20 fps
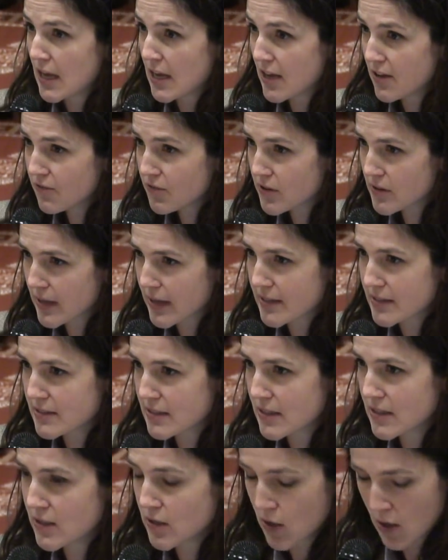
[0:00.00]
If
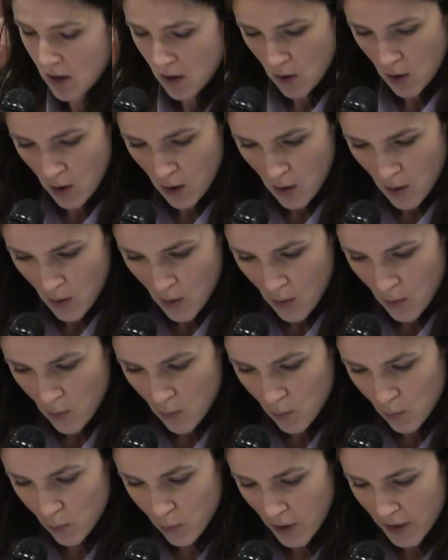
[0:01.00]
elected,
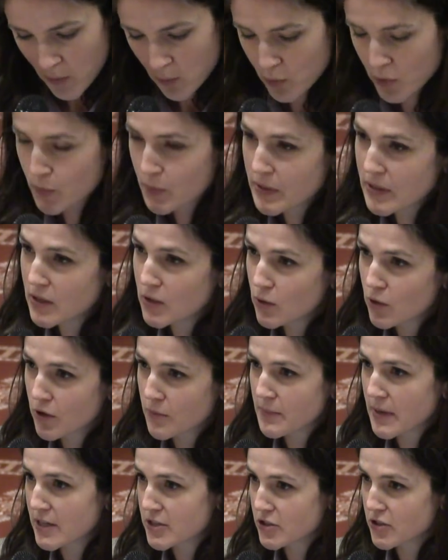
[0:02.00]
what will be your
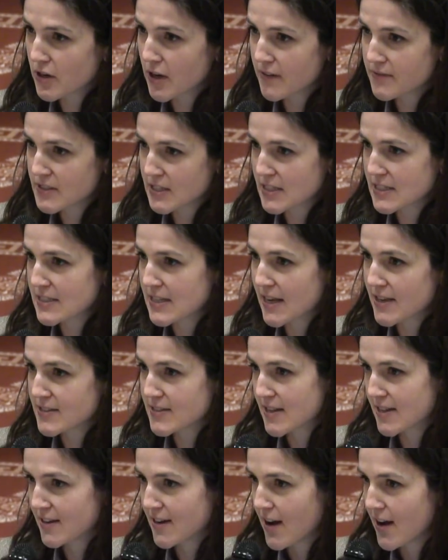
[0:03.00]
measure of success
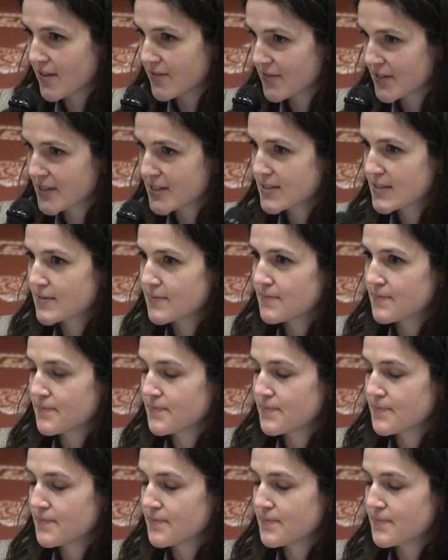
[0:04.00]
in office?